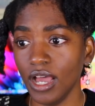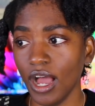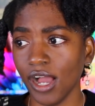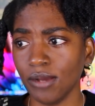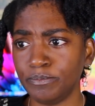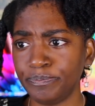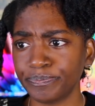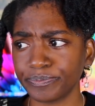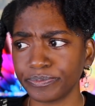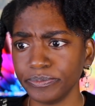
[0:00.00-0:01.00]
And
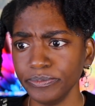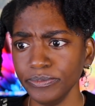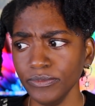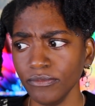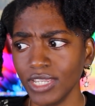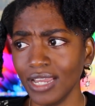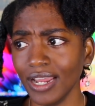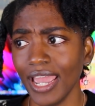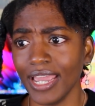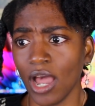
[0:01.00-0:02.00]

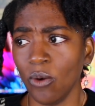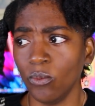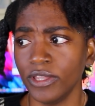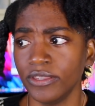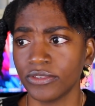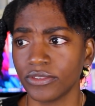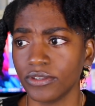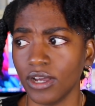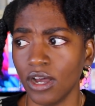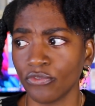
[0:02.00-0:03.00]
I hang out with
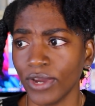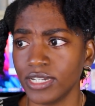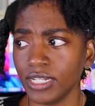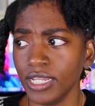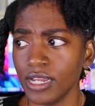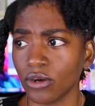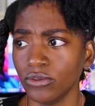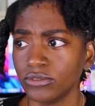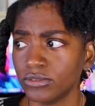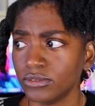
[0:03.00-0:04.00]
a friendalino